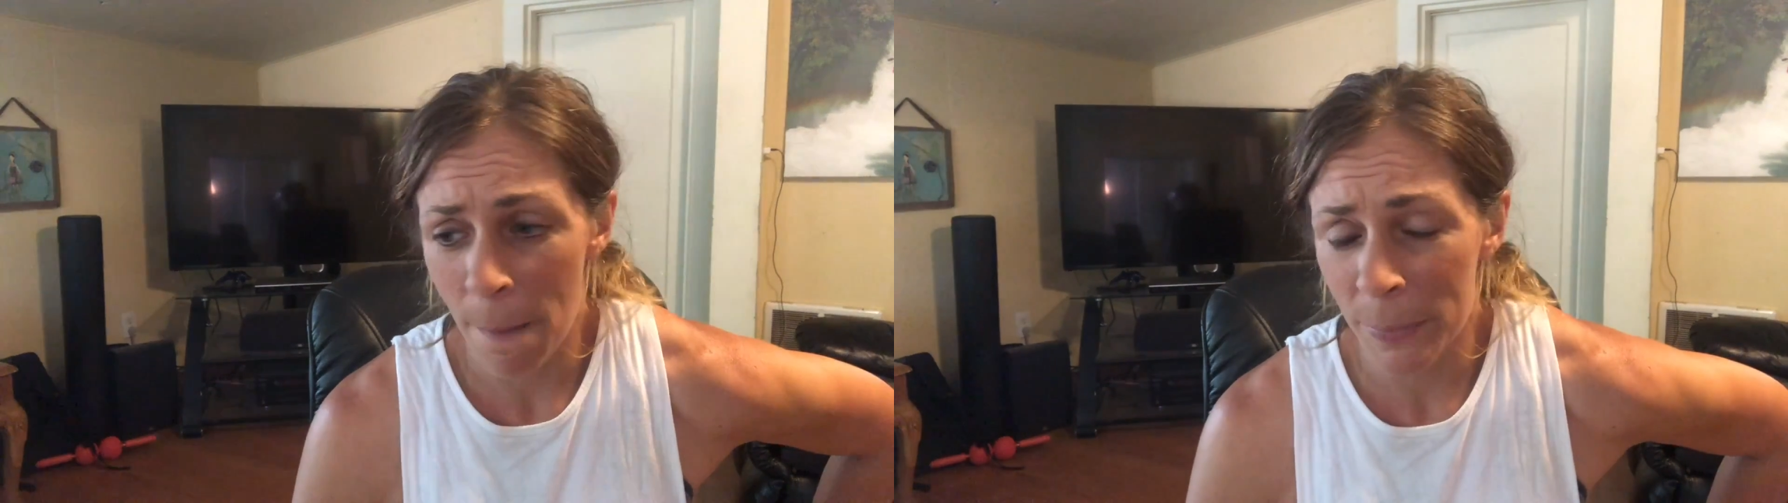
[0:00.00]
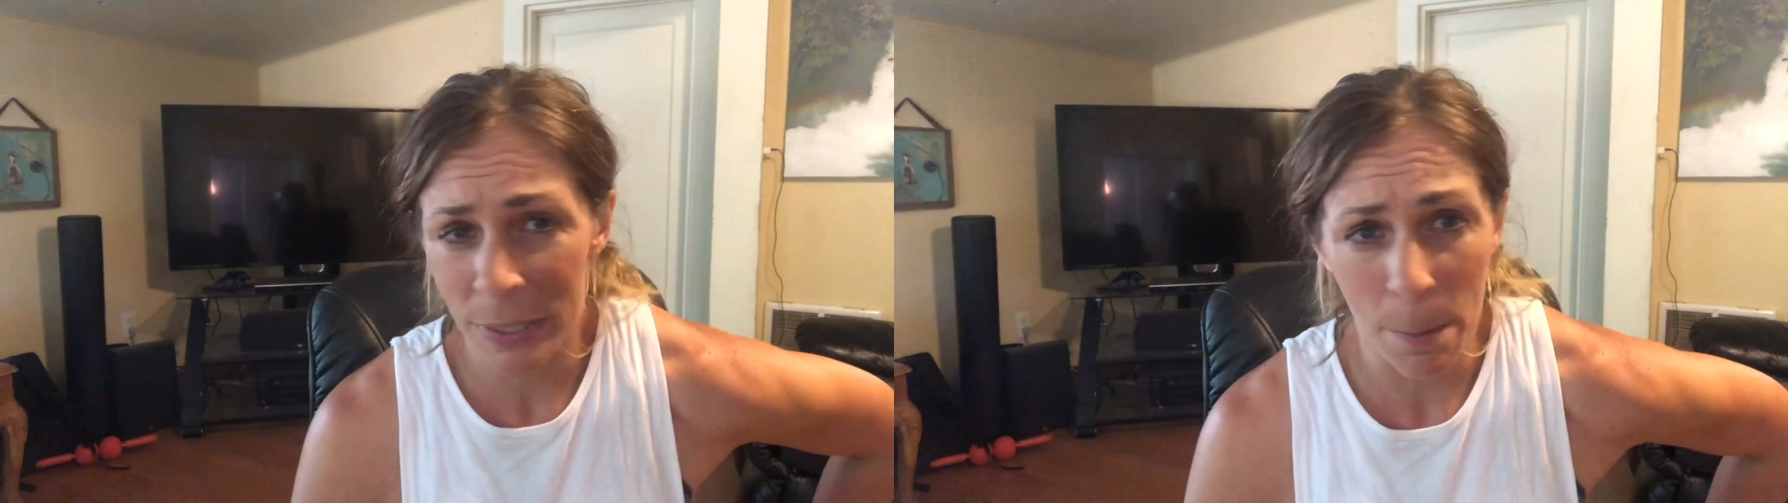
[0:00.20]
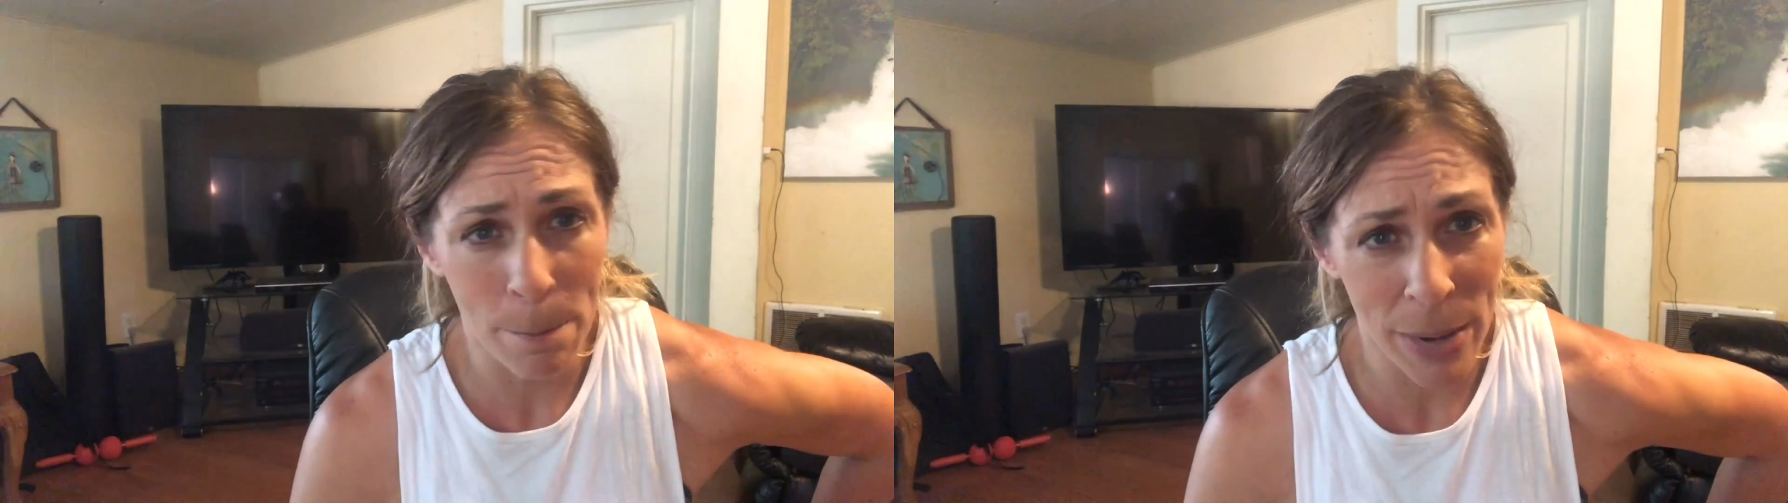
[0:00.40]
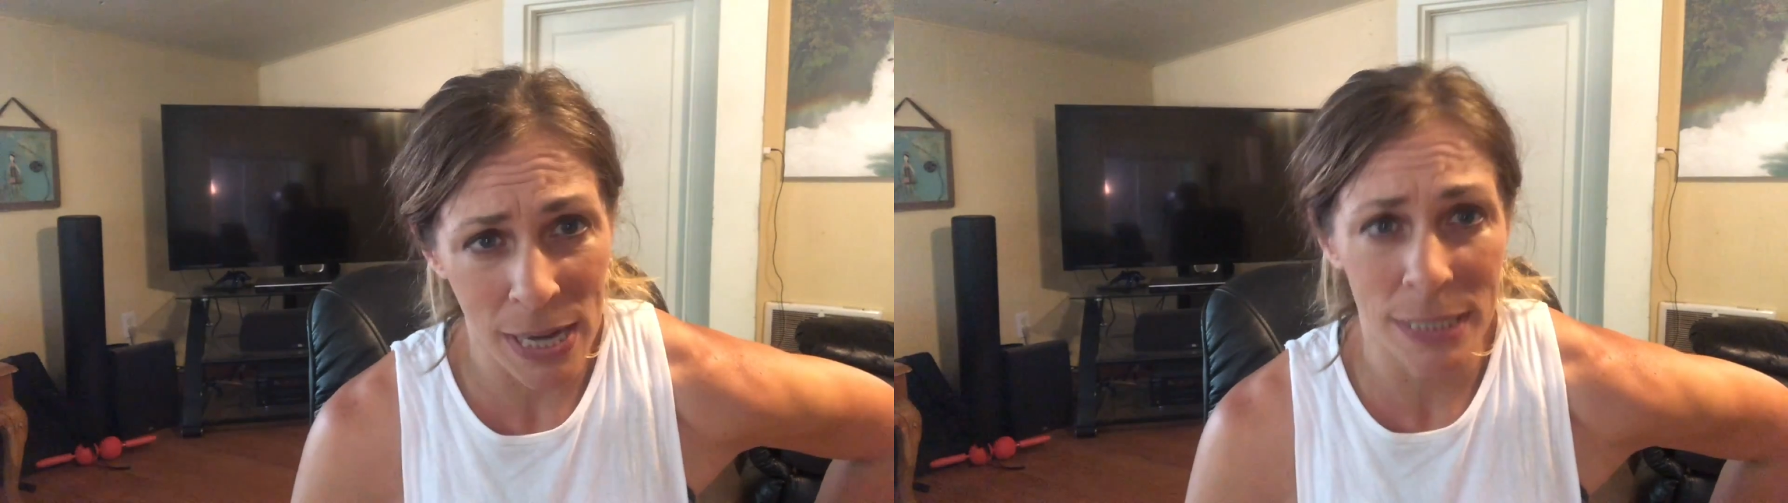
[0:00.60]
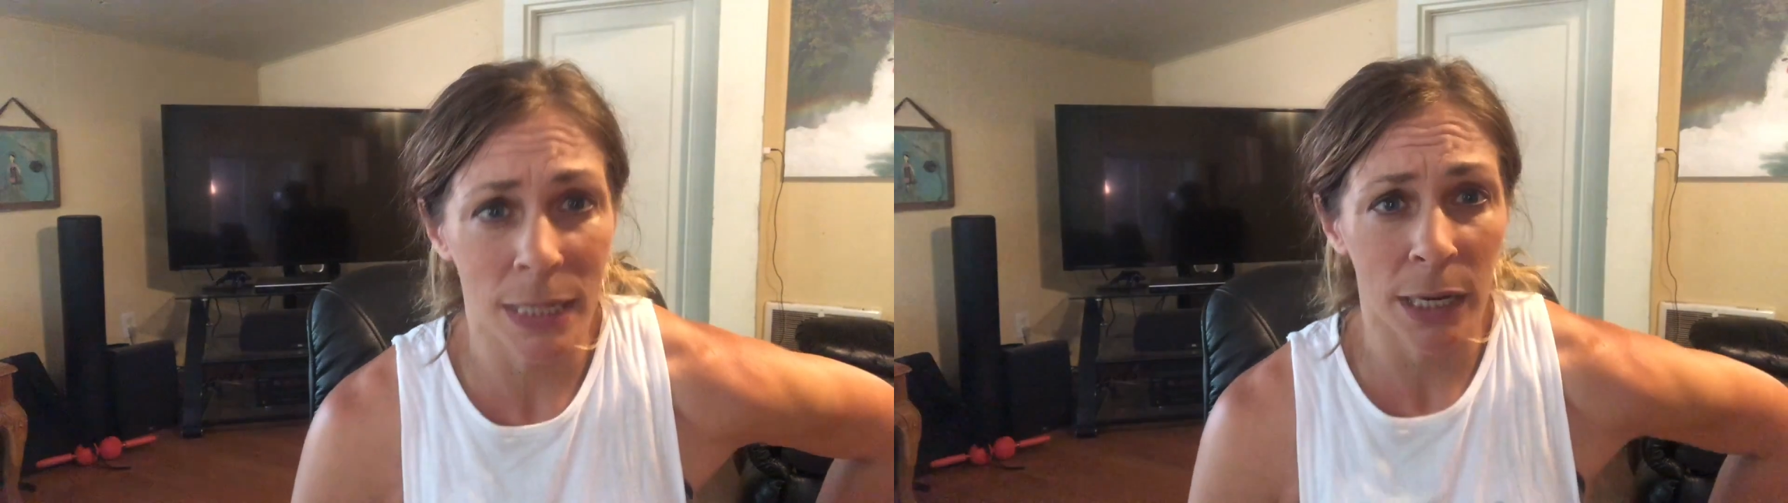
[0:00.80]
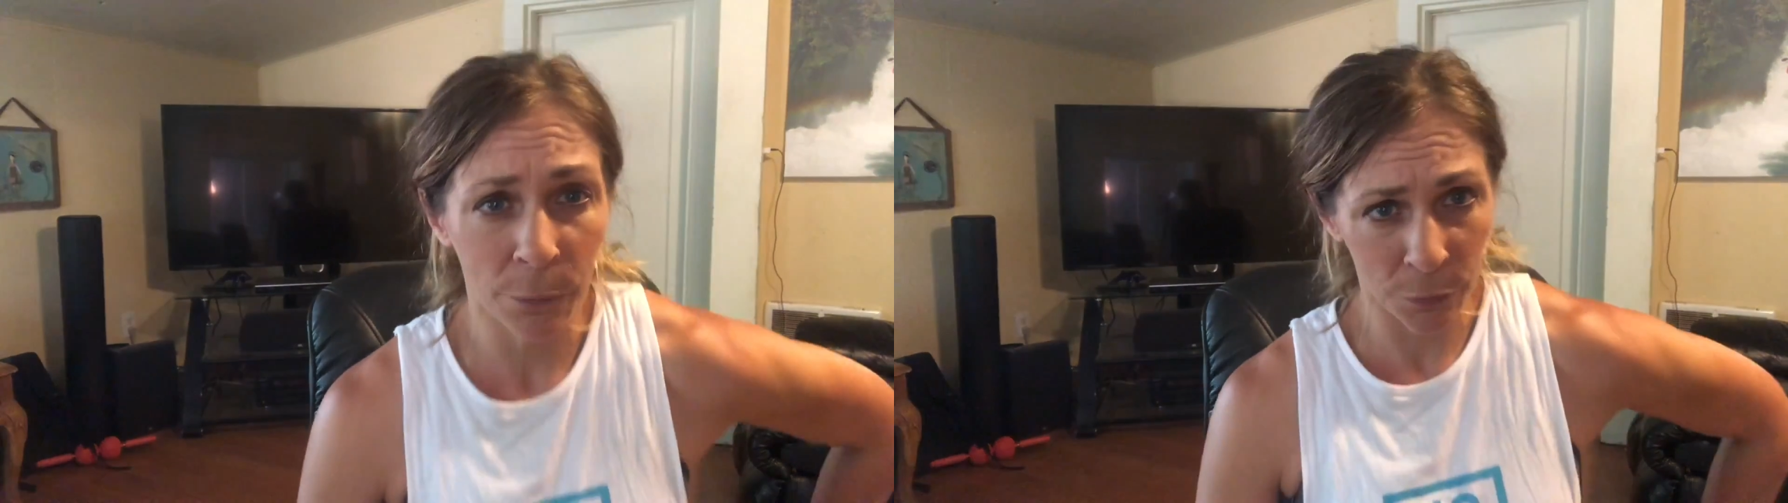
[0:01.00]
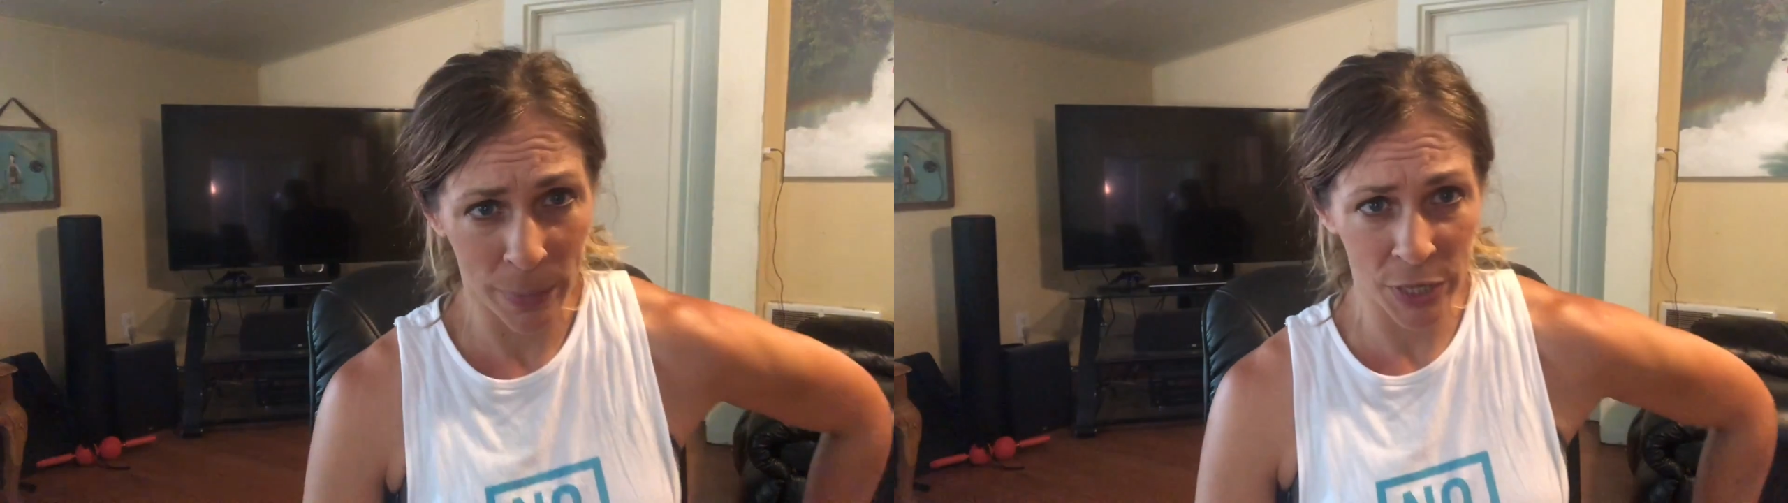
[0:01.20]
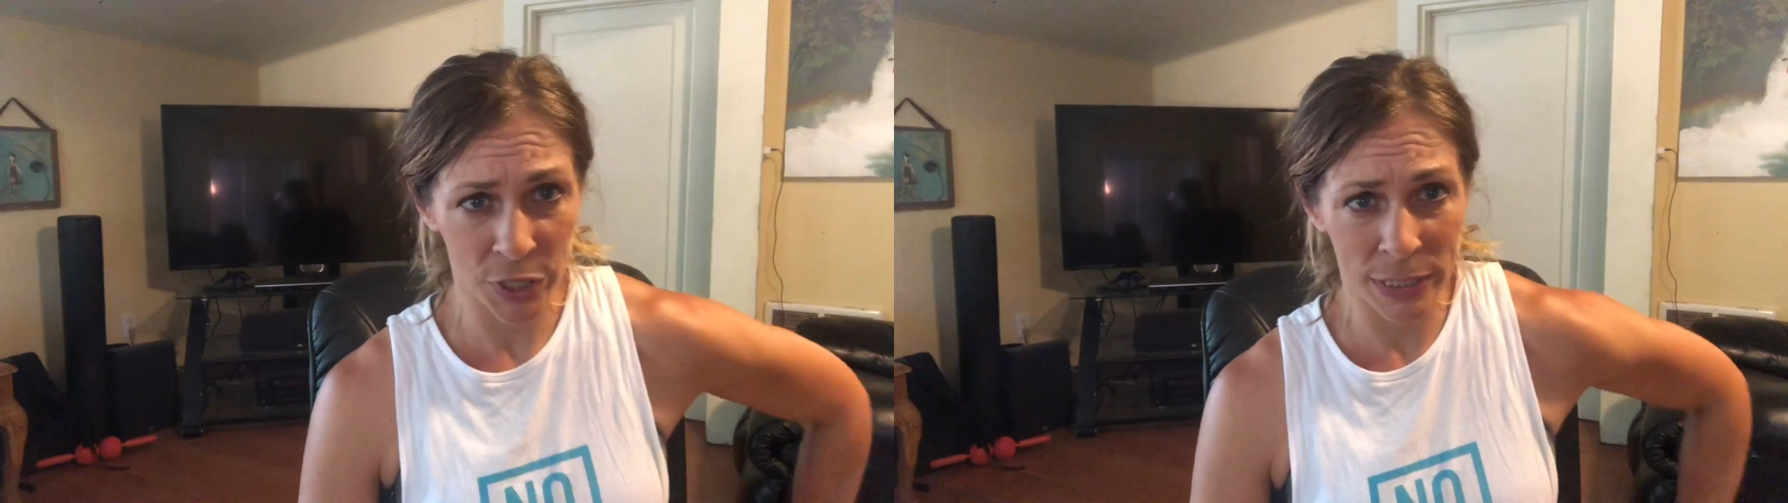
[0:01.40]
Some basic information